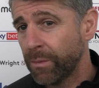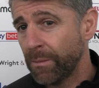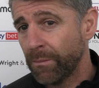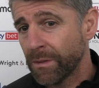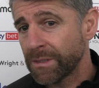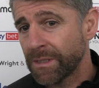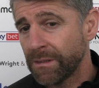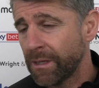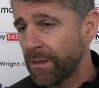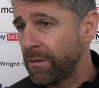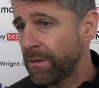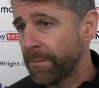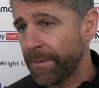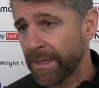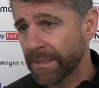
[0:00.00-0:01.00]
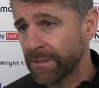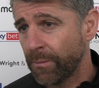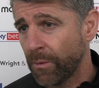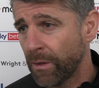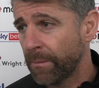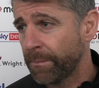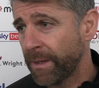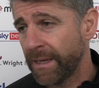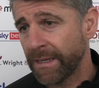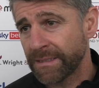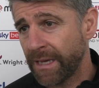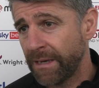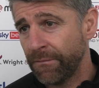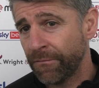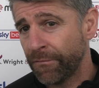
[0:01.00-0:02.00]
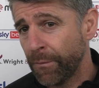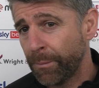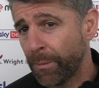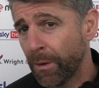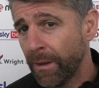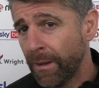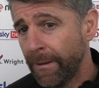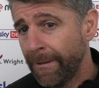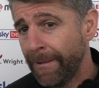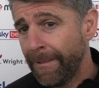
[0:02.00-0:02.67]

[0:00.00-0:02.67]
We must continue to pass the ball and play exciting football.